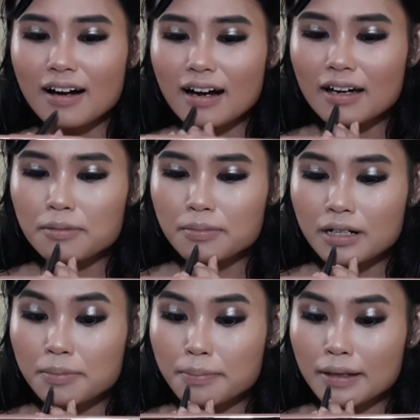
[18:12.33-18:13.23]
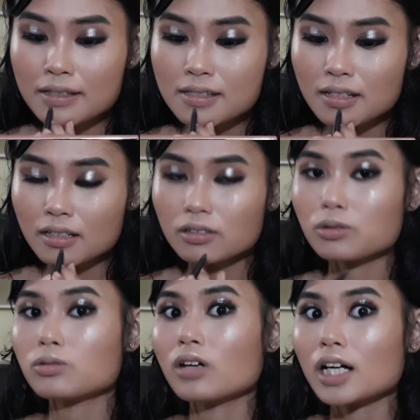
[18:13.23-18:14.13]
eyebrow pencil.
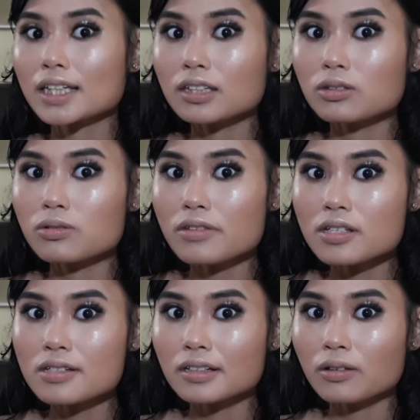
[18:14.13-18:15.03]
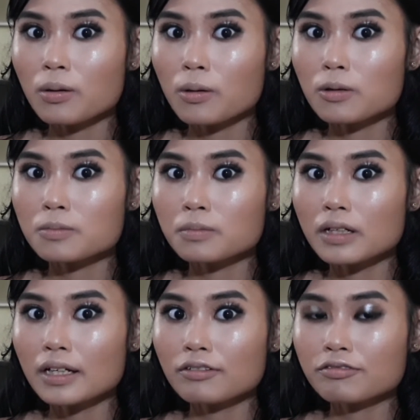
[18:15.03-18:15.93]
Do not do this at home
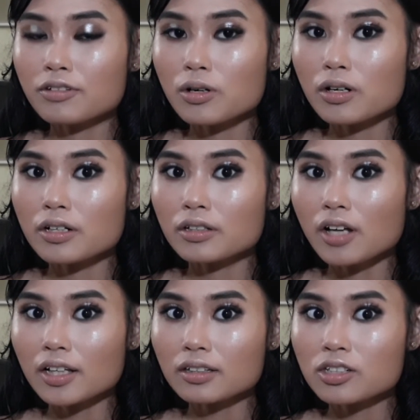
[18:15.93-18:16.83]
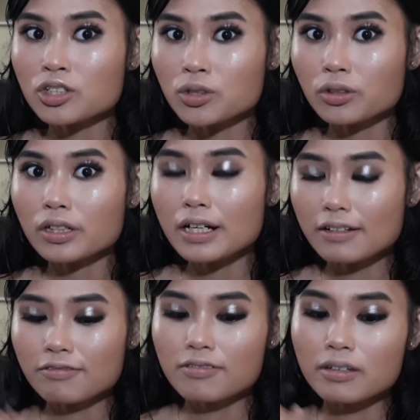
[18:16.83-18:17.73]
if you're not sure
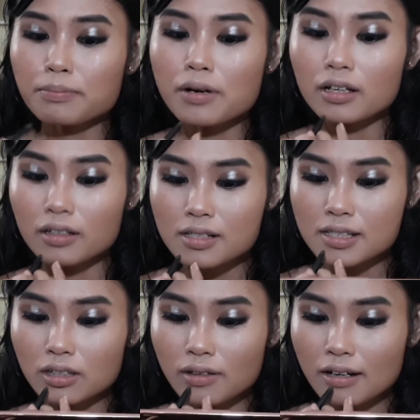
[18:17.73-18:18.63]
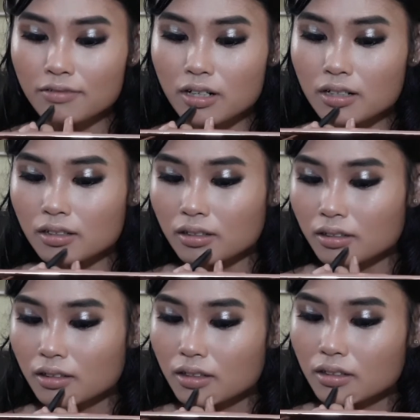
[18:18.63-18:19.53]
if the products that you have are
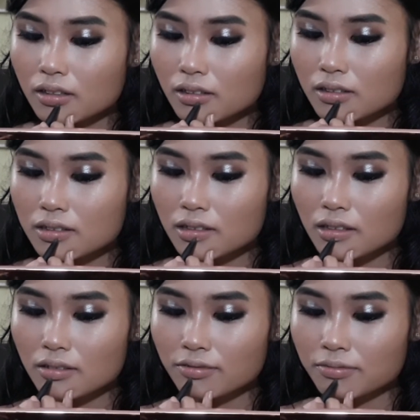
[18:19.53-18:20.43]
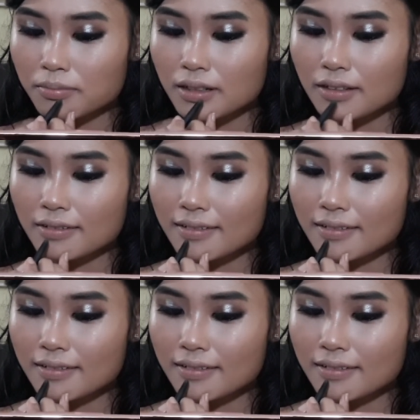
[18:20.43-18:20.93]
not safe, but